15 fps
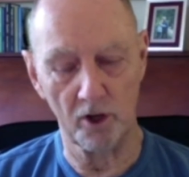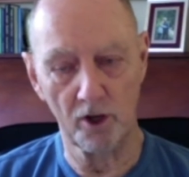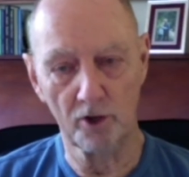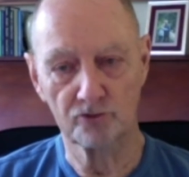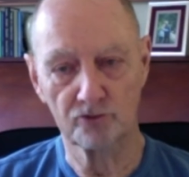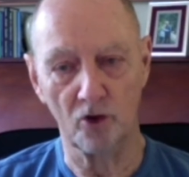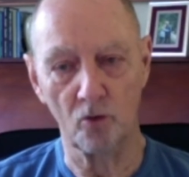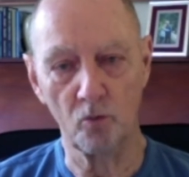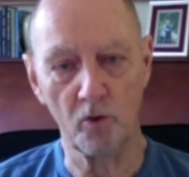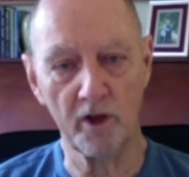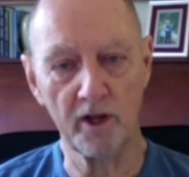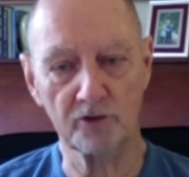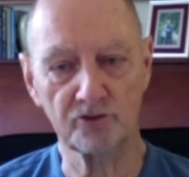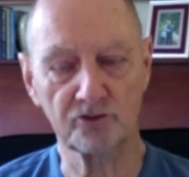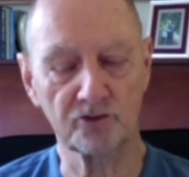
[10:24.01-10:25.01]
So we
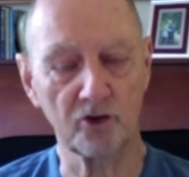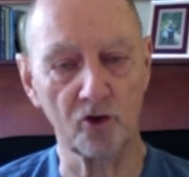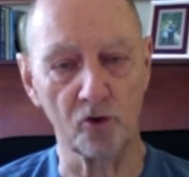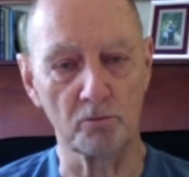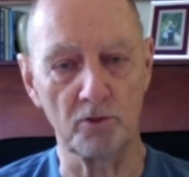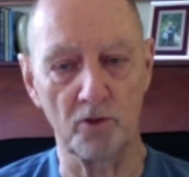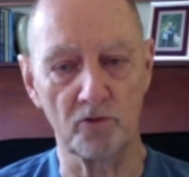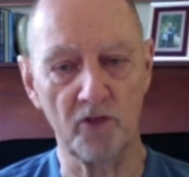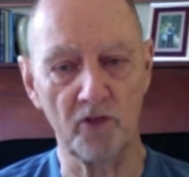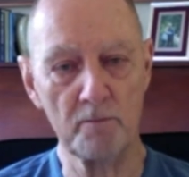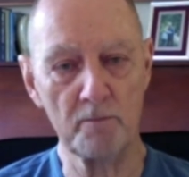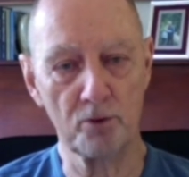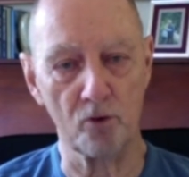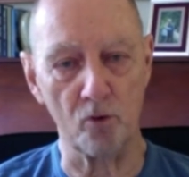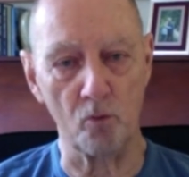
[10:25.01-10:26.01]
assume that they
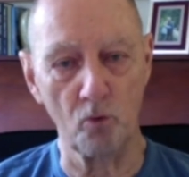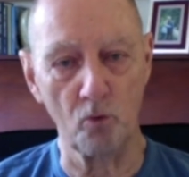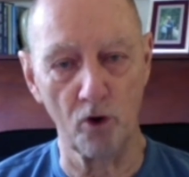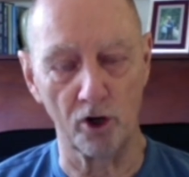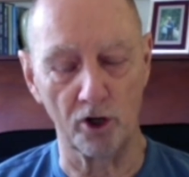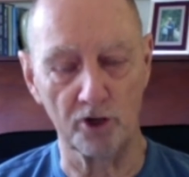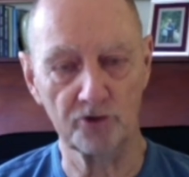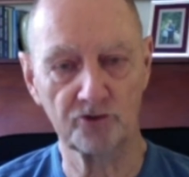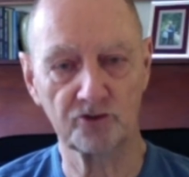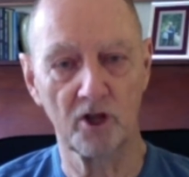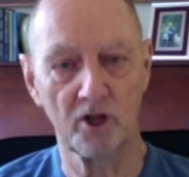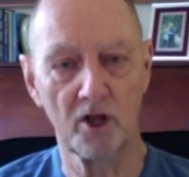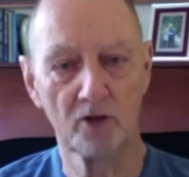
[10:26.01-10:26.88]
put words